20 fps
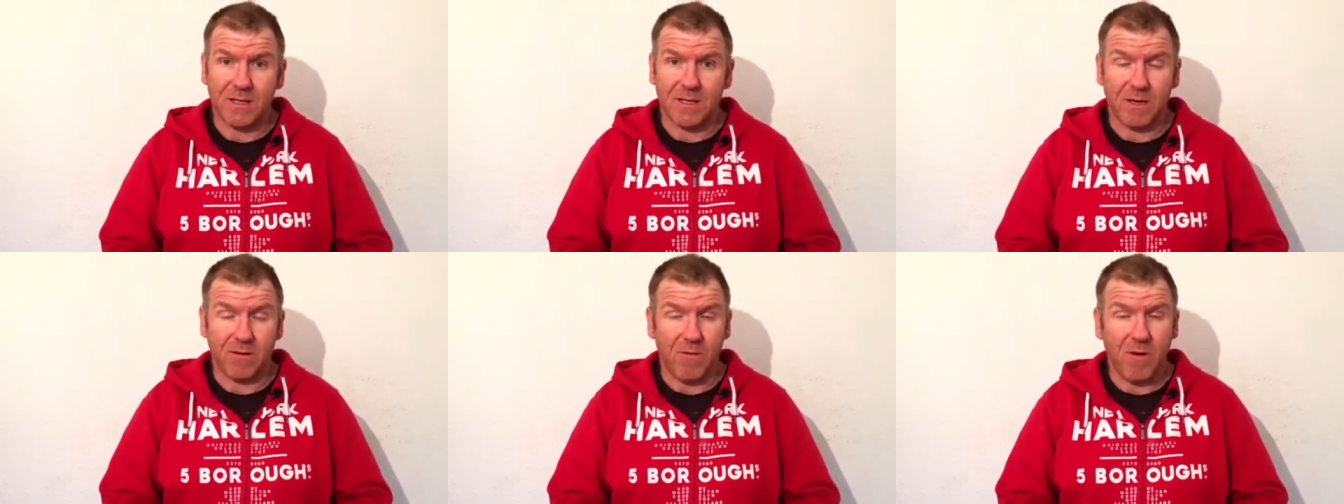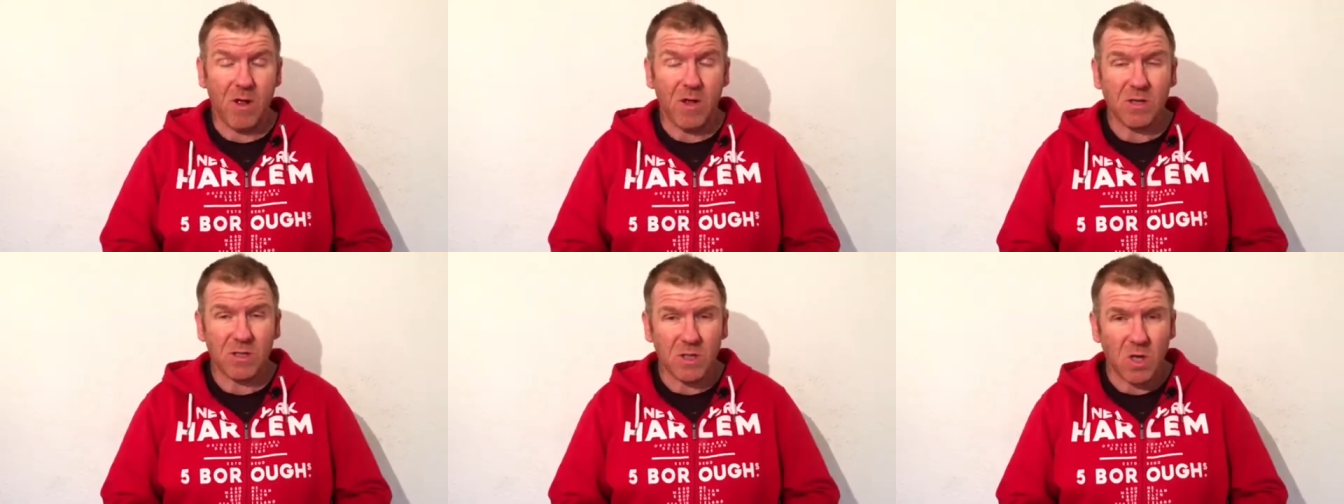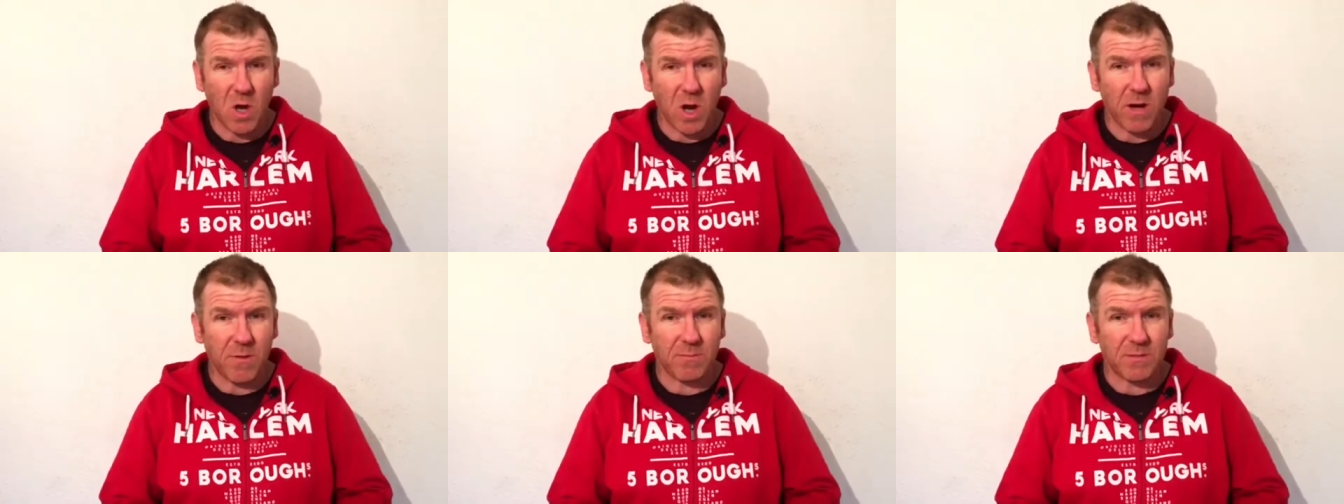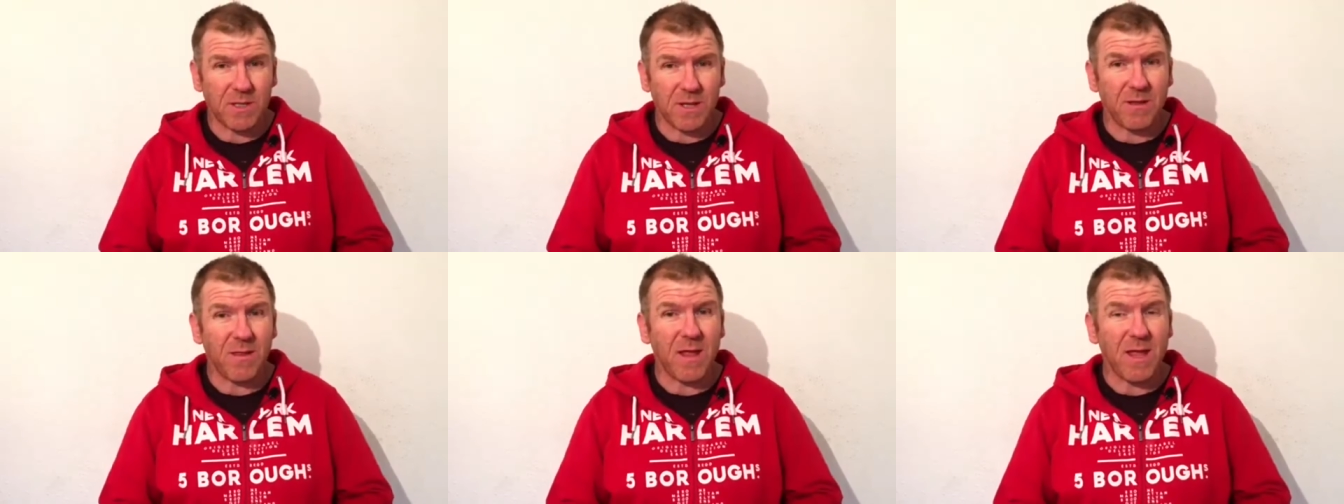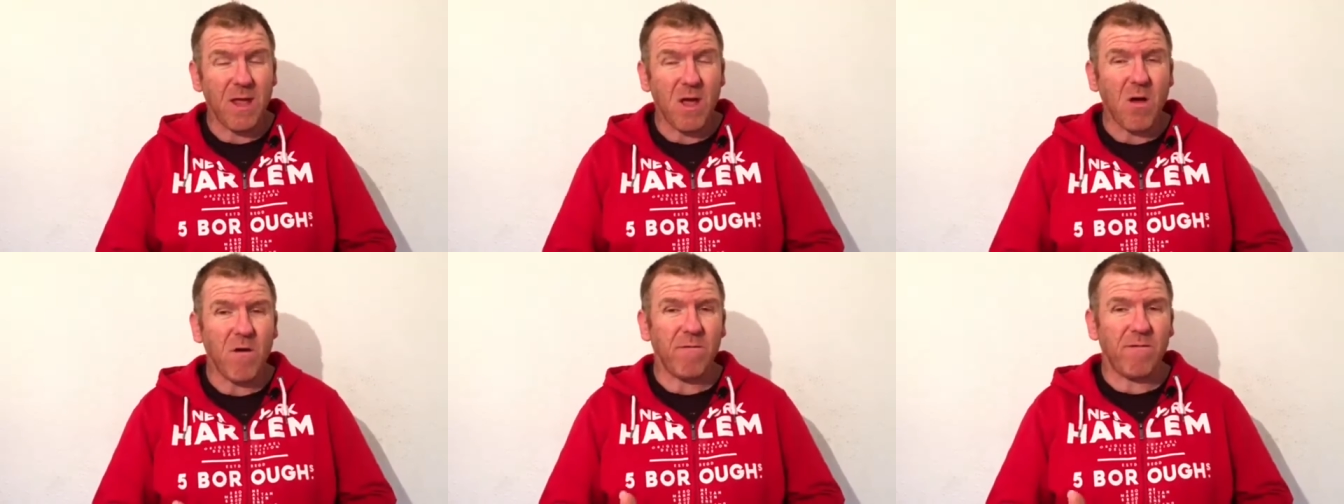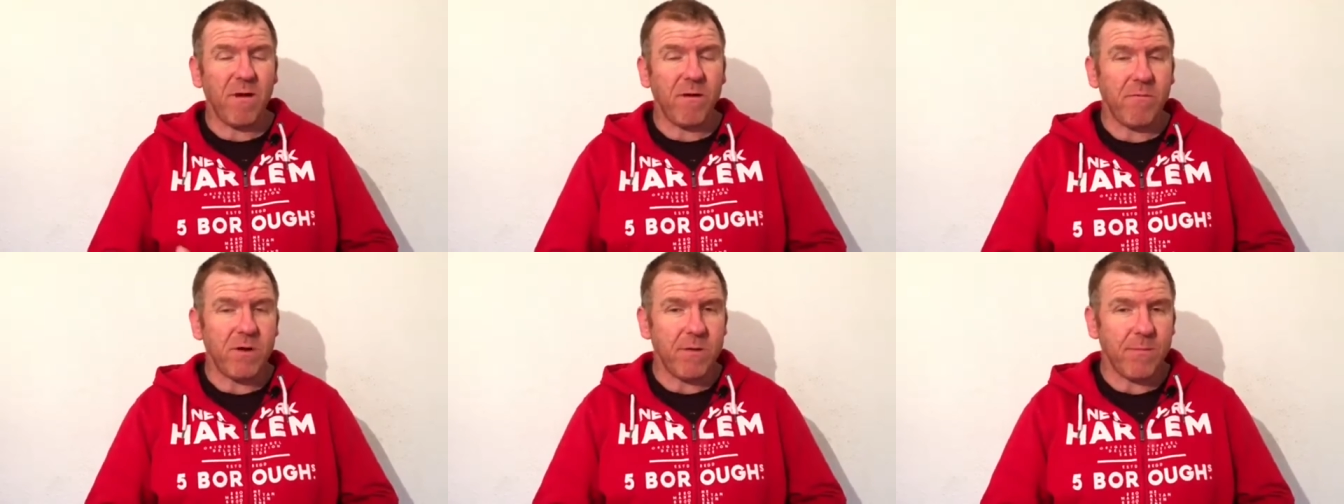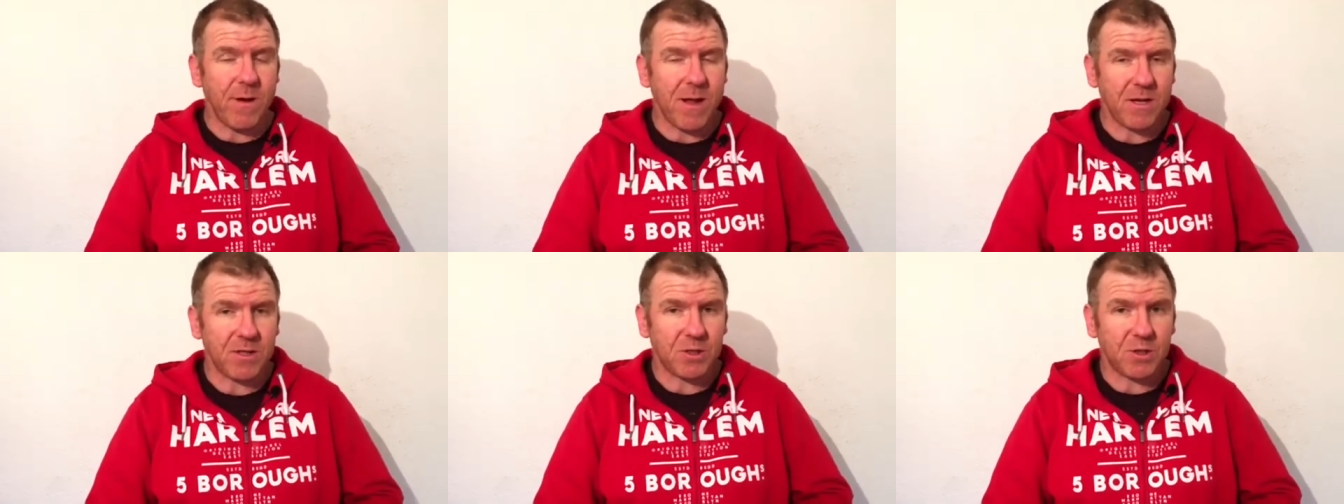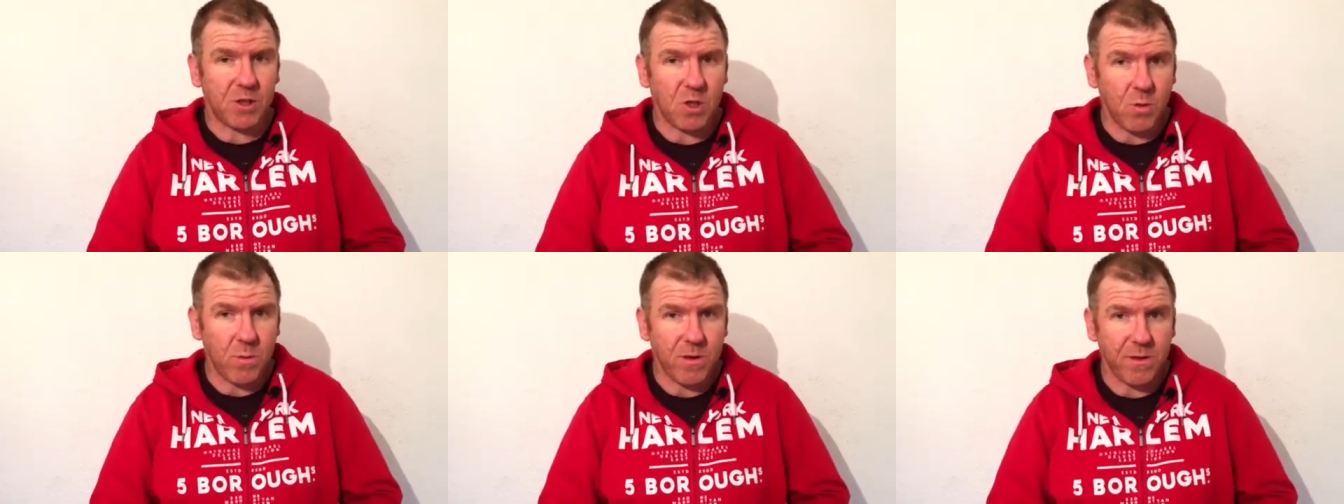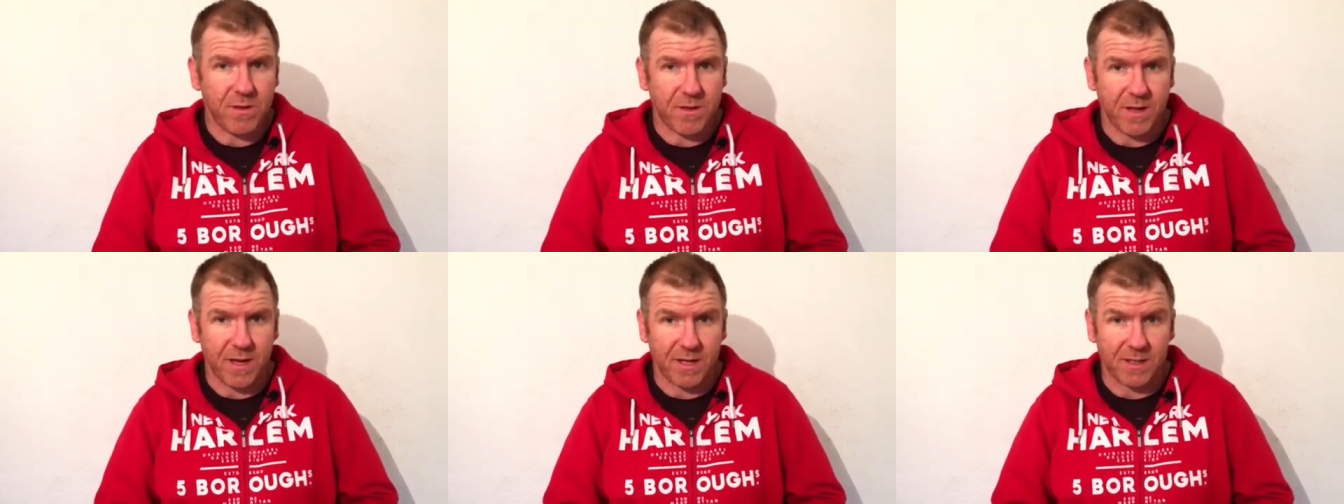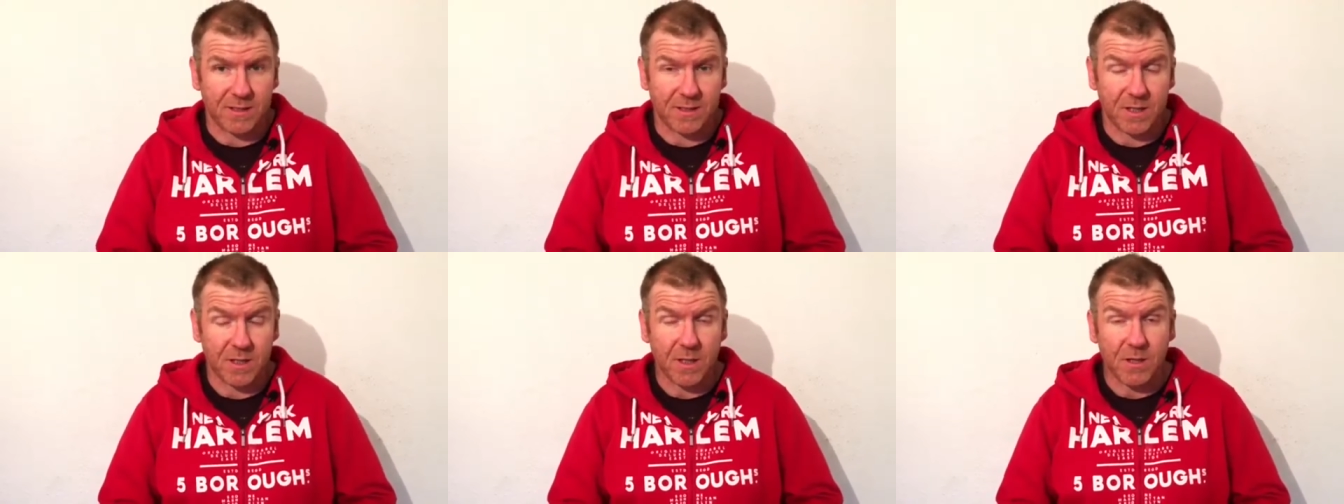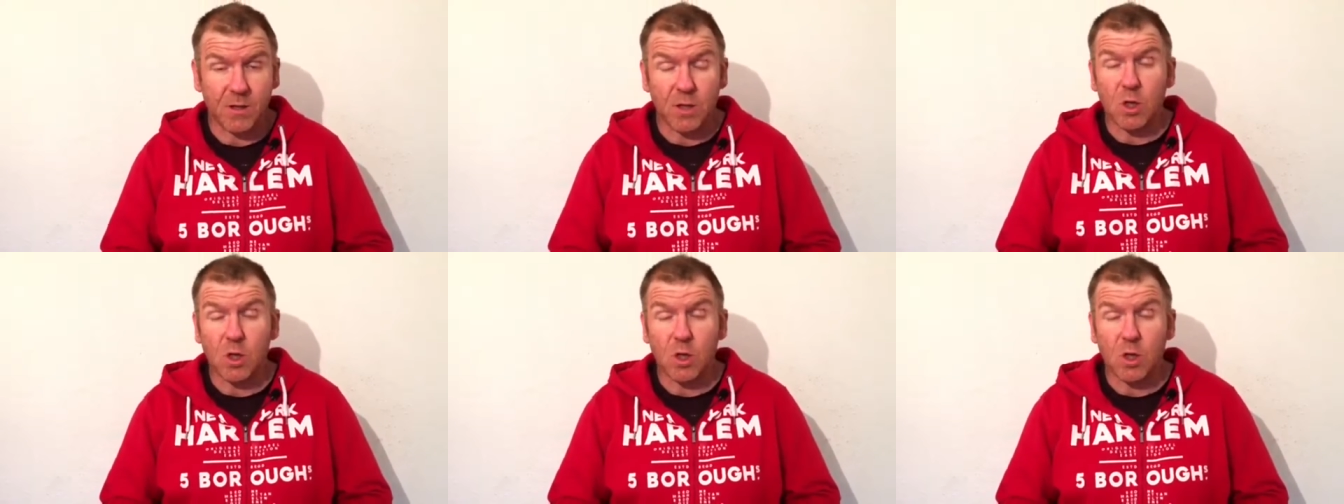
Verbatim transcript: there are times that they are very much doing things